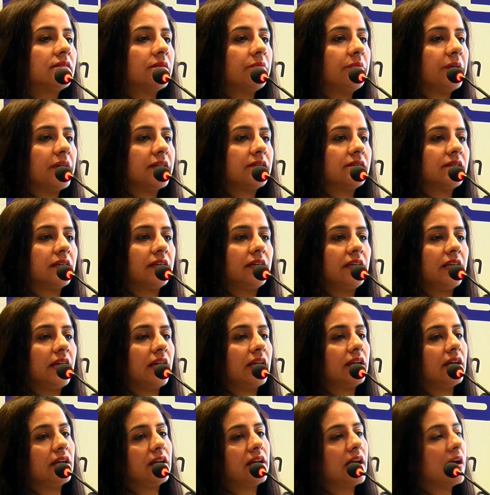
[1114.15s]
the basic
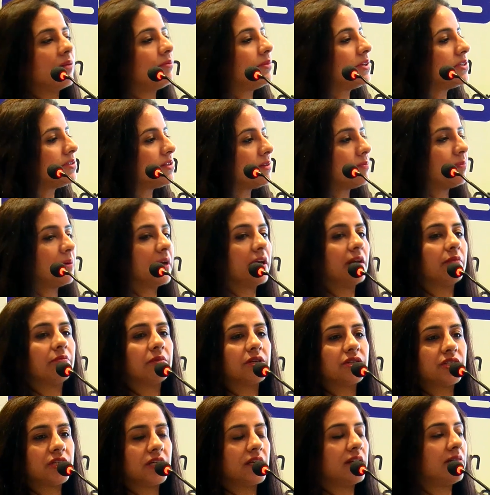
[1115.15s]
DNA damage repair
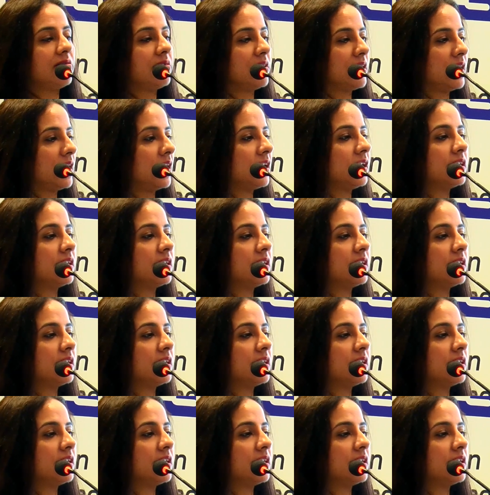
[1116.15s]
machinery.